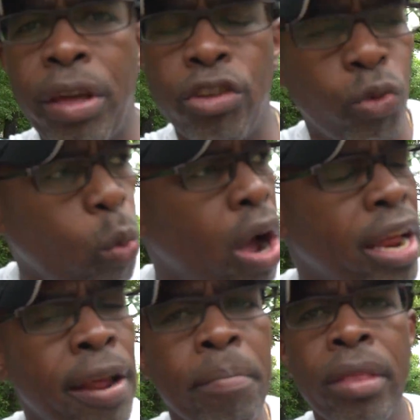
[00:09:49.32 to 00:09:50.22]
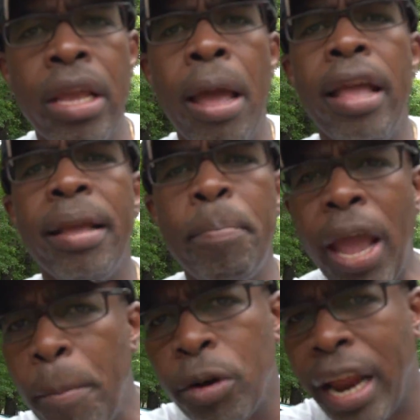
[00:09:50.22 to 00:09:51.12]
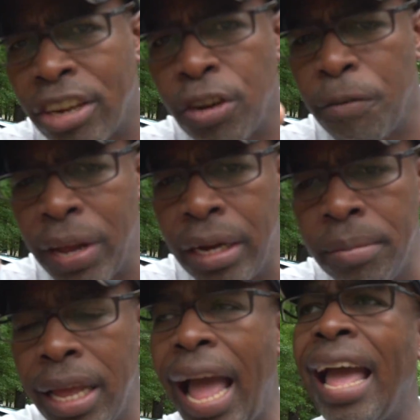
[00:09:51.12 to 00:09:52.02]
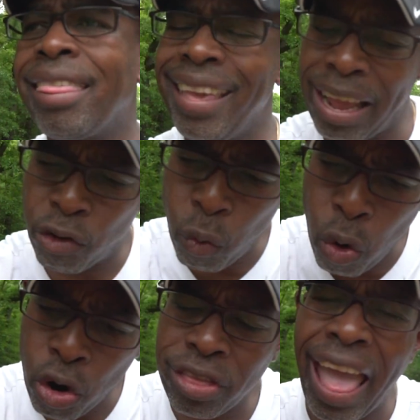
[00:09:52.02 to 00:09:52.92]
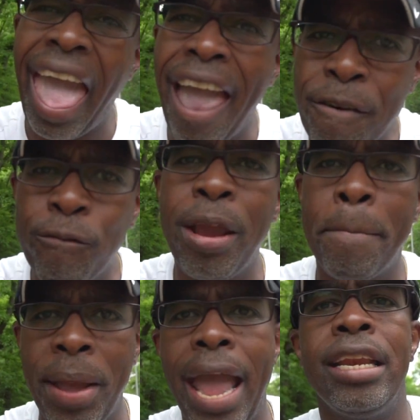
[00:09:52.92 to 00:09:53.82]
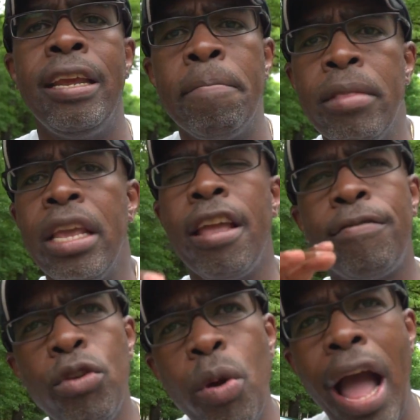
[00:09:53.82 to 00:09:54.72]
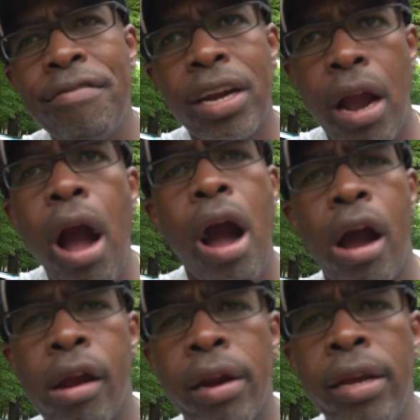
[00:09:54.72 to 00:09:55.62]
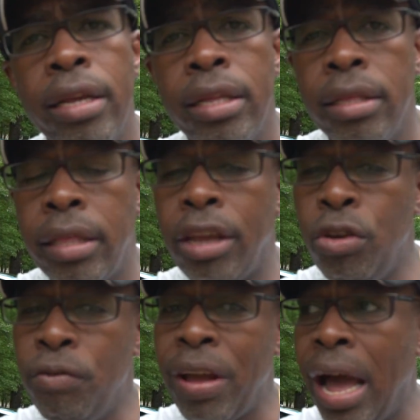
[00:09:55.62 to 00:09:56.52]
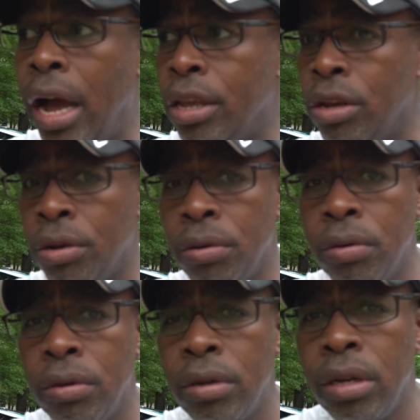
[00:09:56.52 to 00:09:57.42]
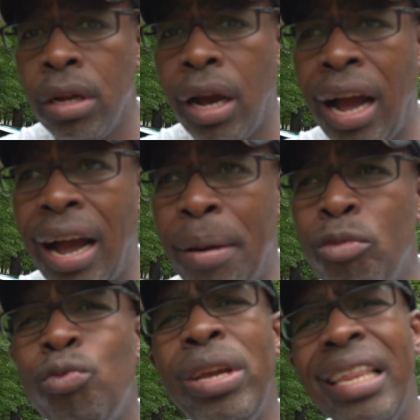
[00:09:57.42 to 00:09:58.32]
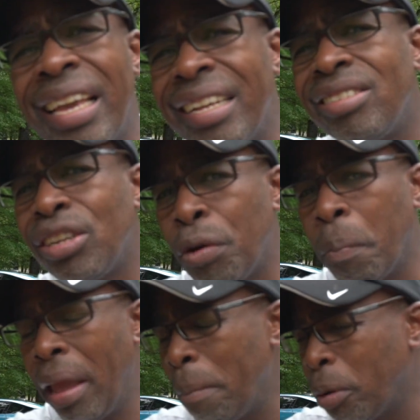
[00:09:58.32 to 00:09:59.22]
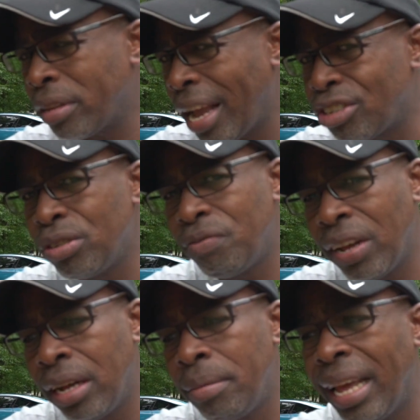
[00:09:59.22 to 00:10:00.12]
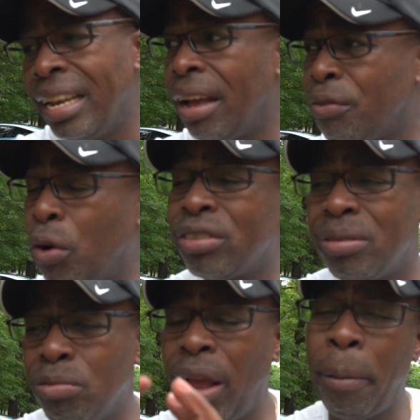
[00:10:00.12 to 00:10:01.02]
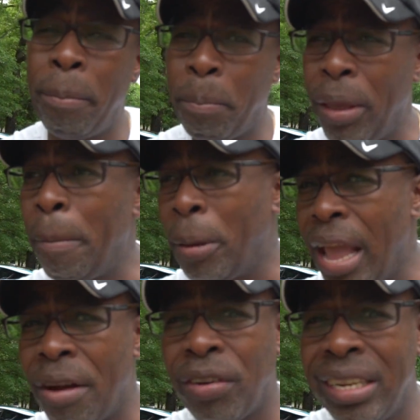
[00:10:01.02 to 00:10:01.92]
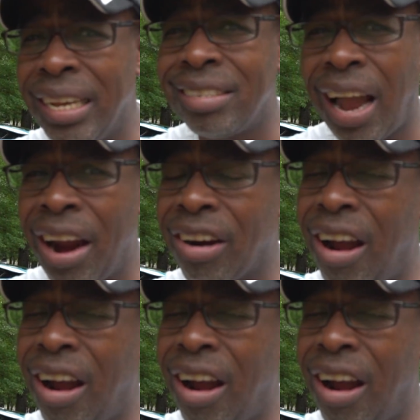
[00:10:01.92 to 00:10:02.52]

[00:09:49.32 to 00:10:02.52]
of things. One, paint protection film, I think it's worth every penny. If you have a car that you value, Really consider paint protection film. And of course, PPF on the entire